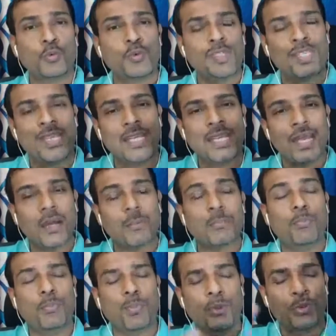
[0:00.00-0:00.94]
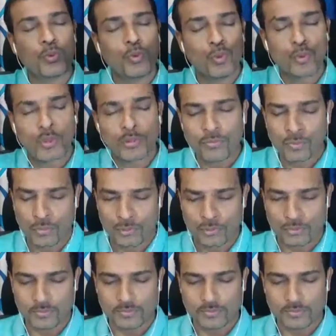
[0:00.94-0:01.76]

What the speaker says: see a beautiful